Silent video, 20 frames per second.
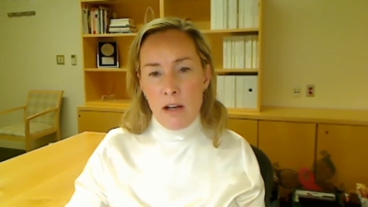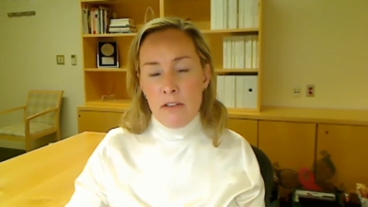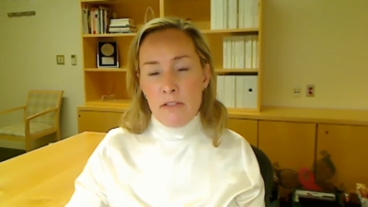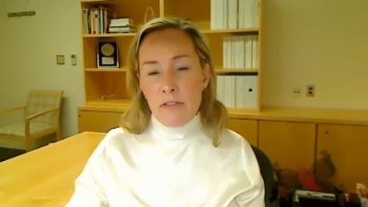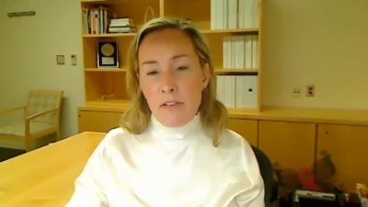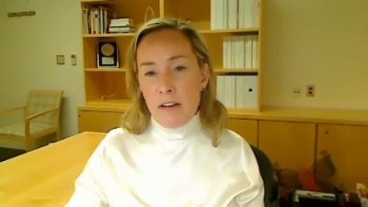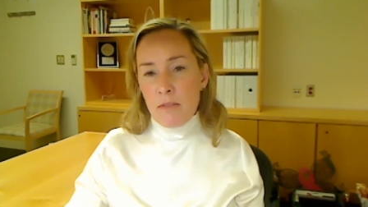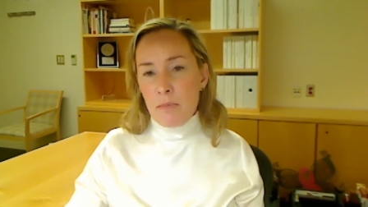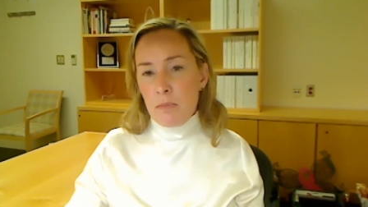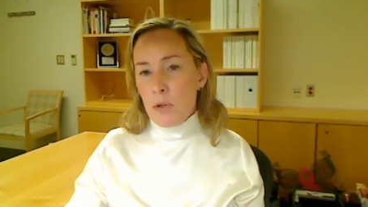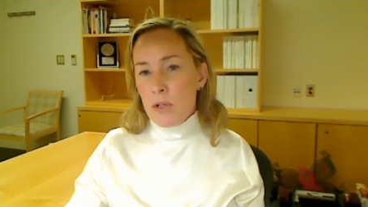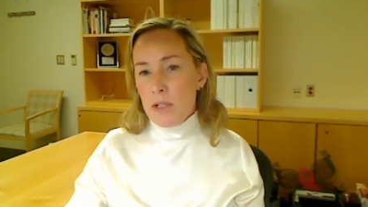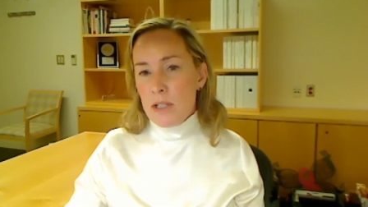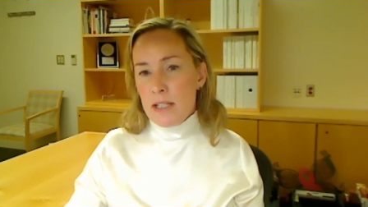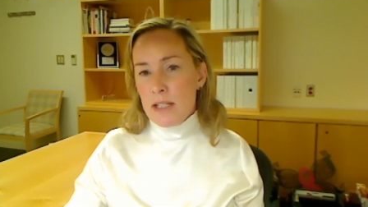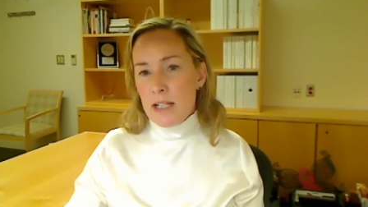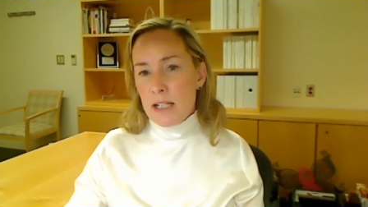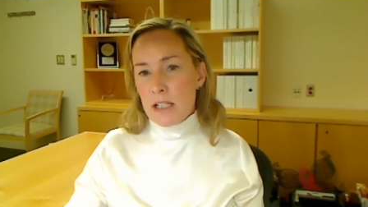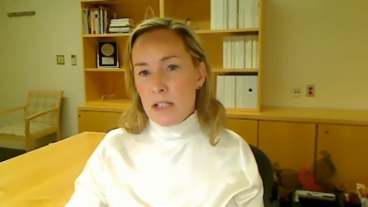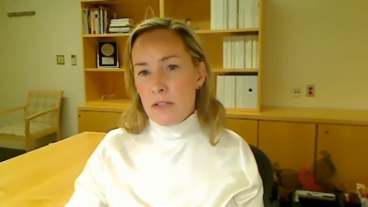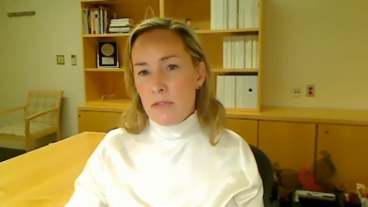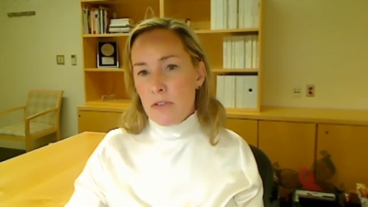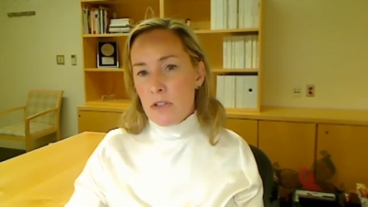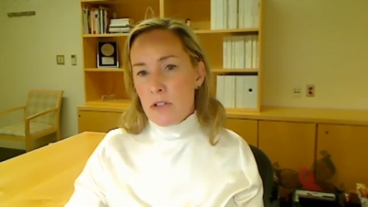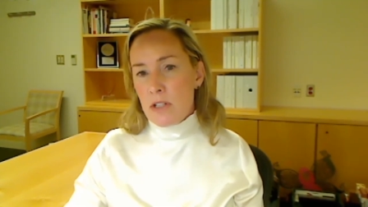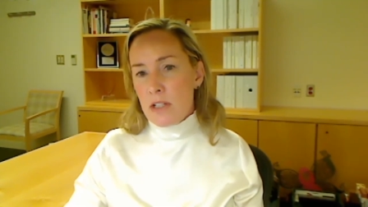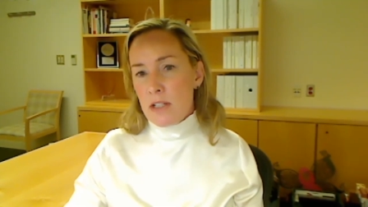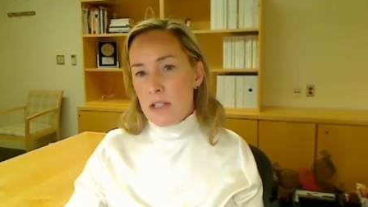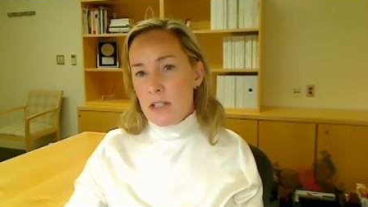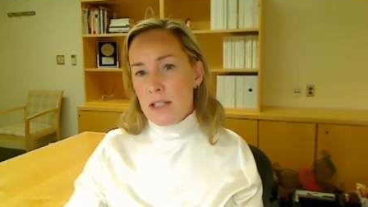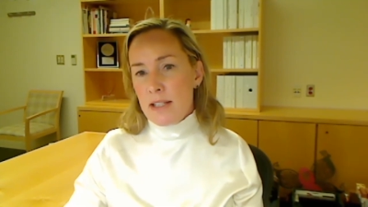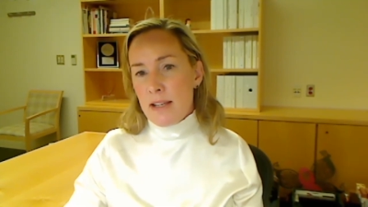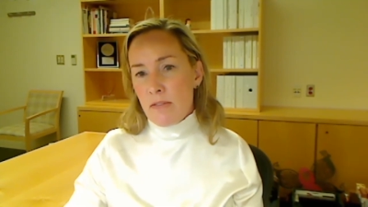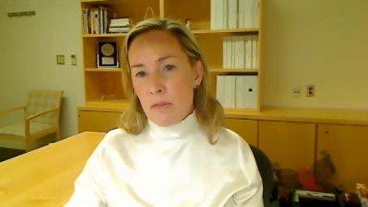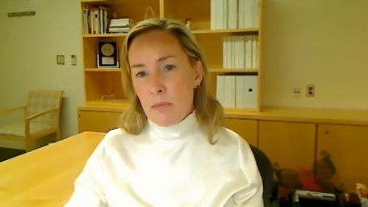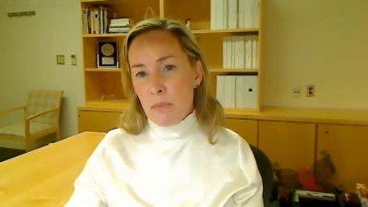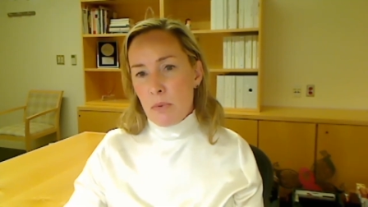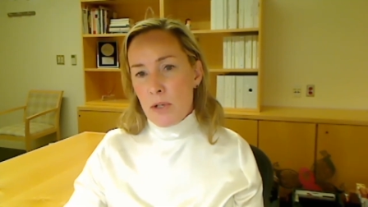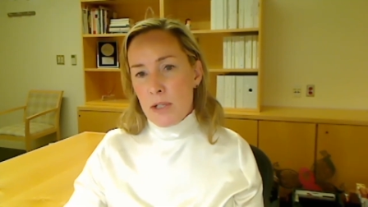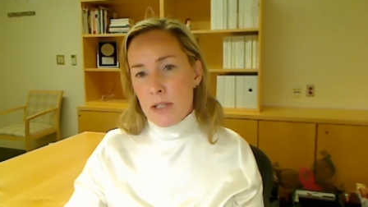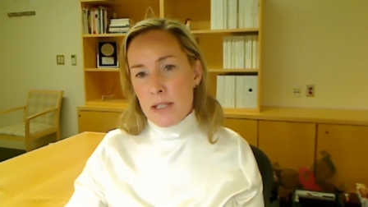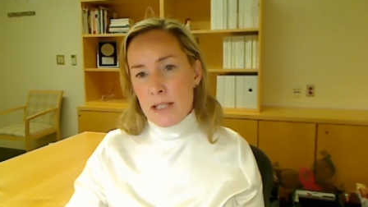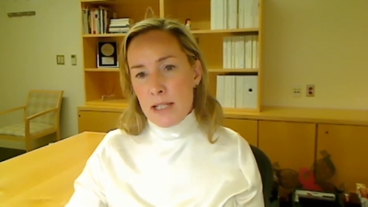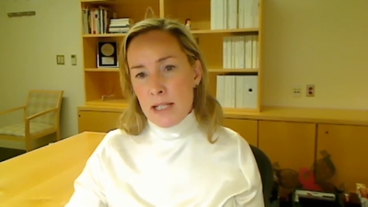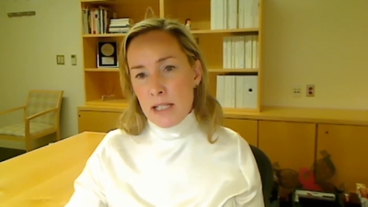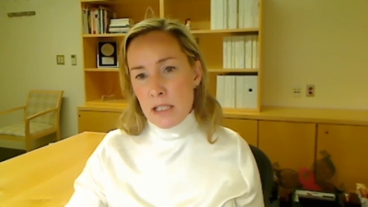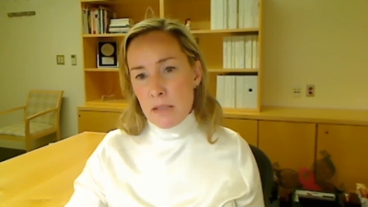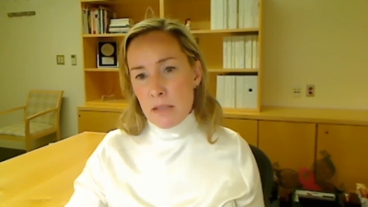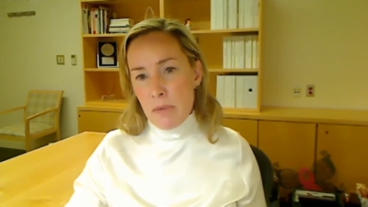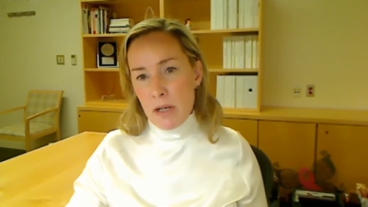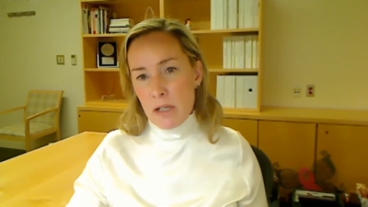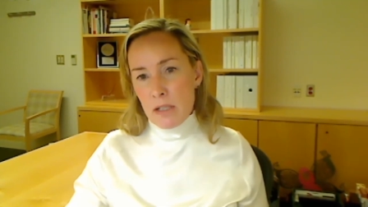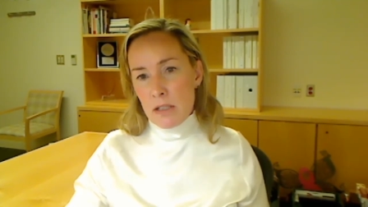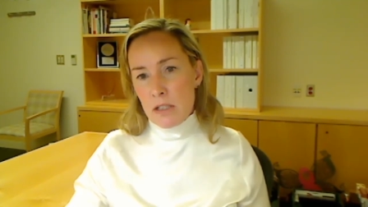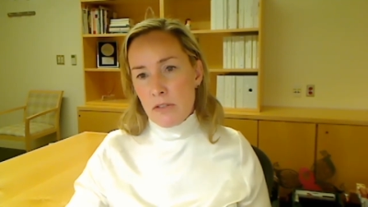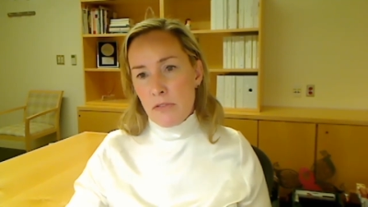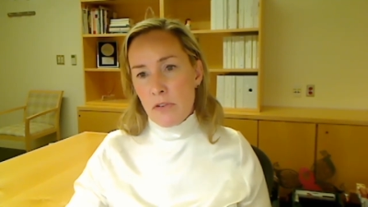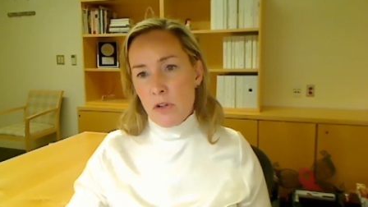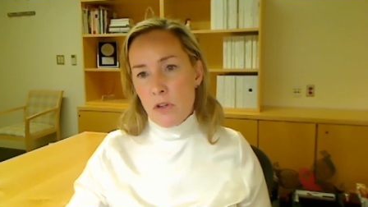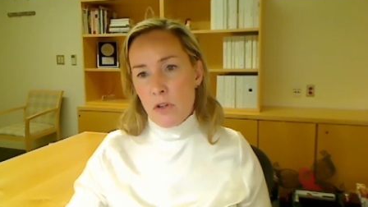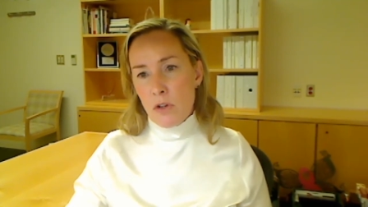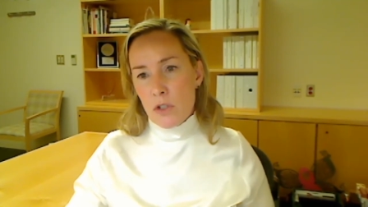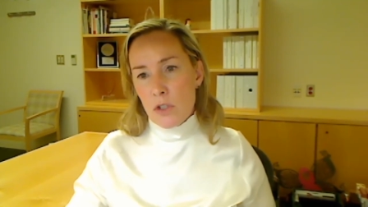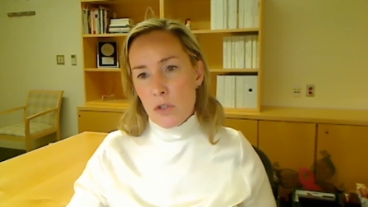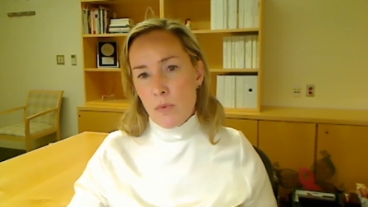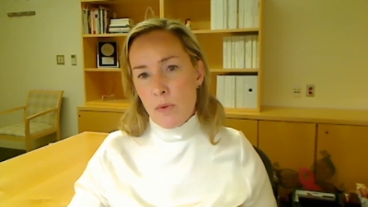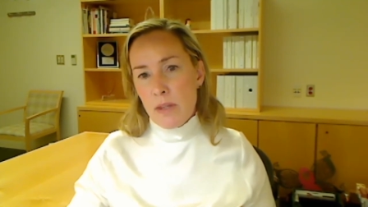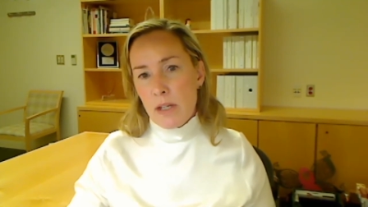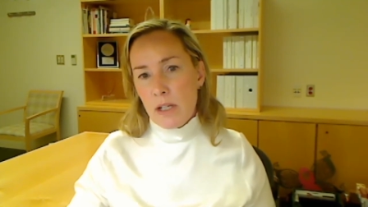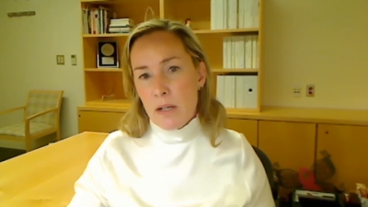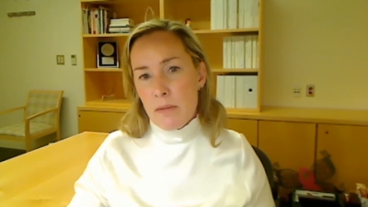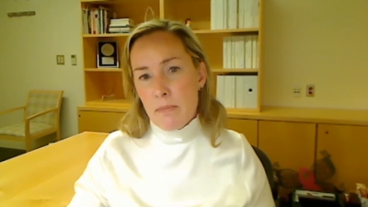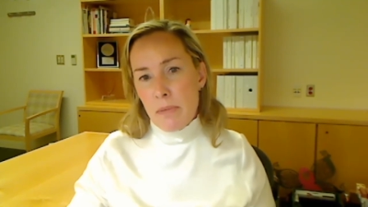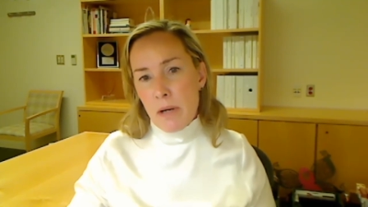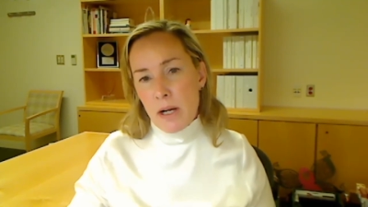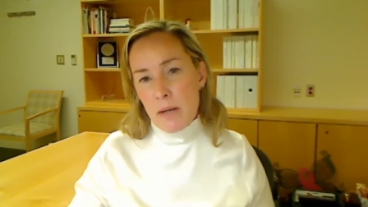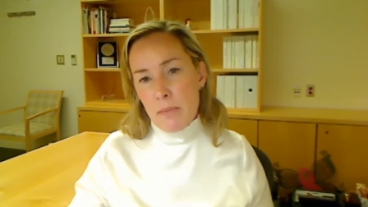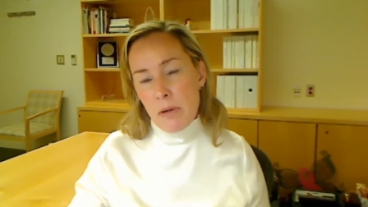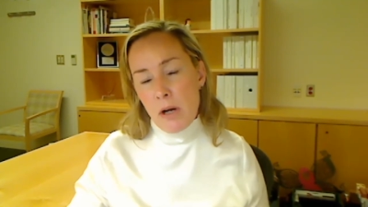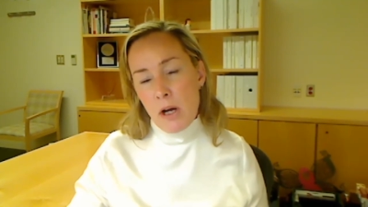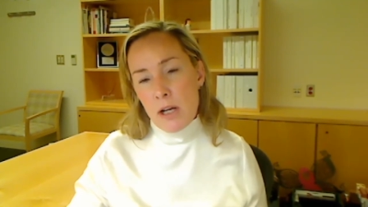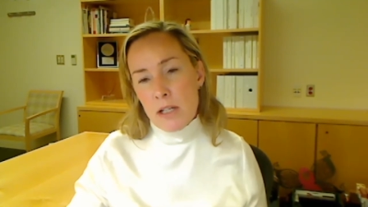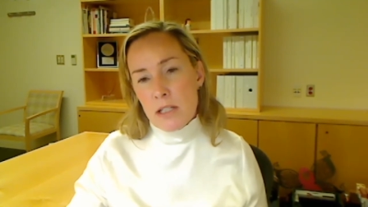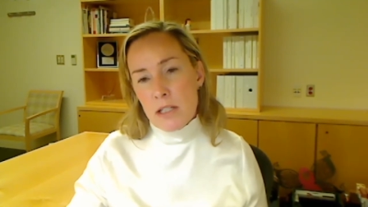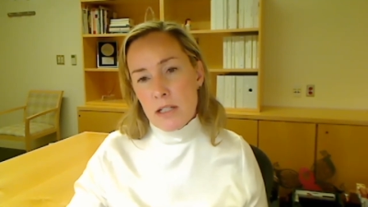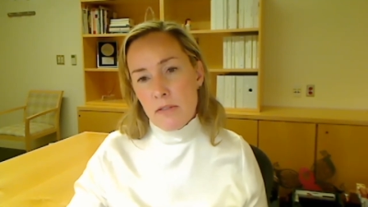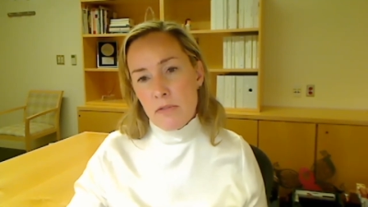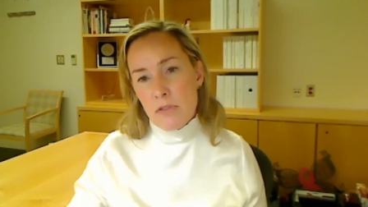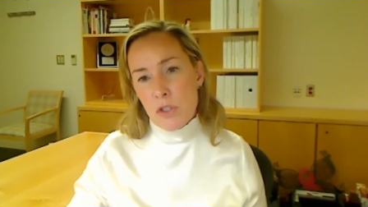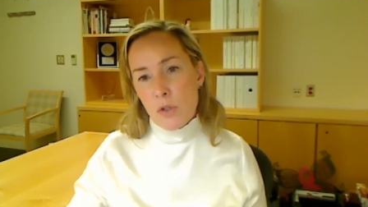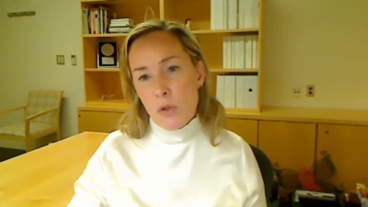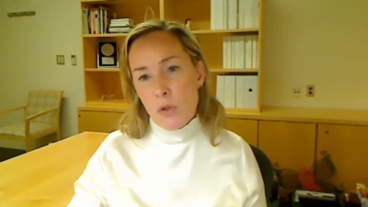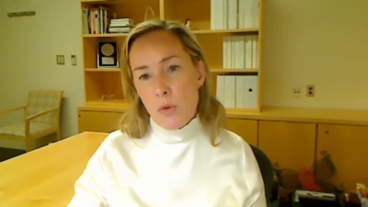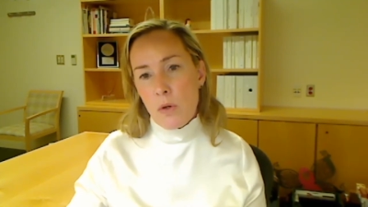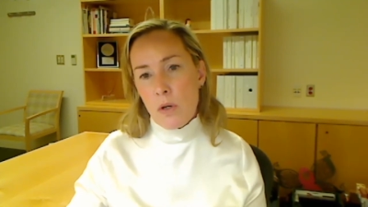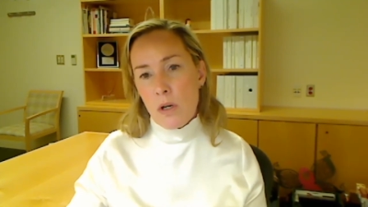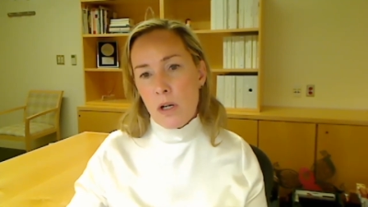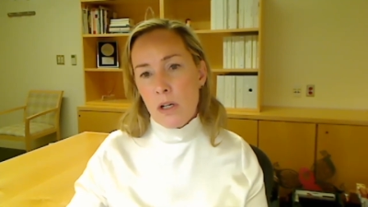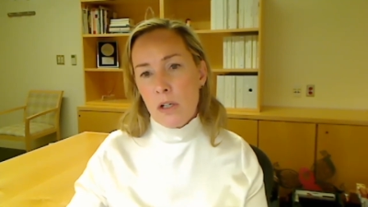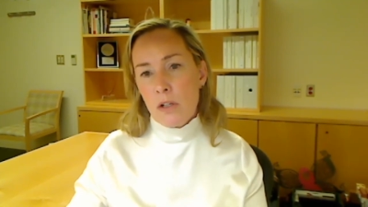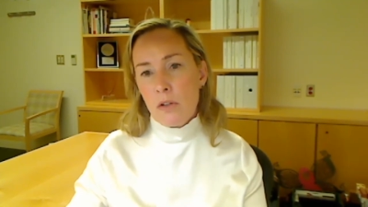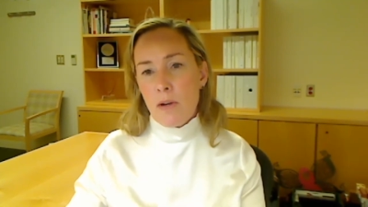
5.6 versus 7.6 months for those with a combined positive score